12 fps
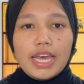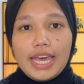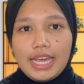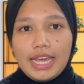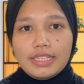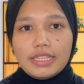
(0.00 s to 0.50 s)

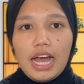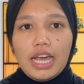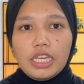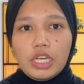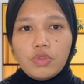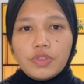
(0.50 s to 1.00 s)
Hence, I
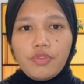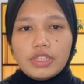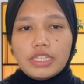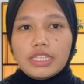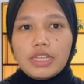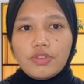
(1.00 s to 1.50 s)
equals
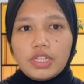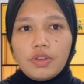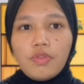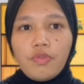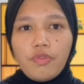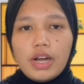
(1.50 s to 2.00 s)

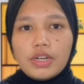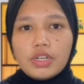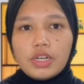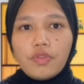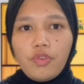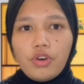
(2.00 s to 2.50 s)

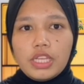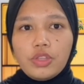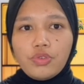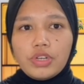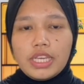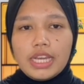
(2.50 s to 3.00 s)

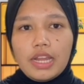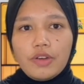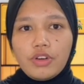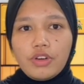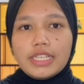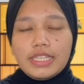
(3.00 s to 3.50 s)
14,442 ringgit and
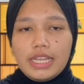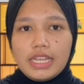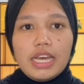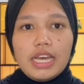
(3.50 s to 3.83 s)
40 cents.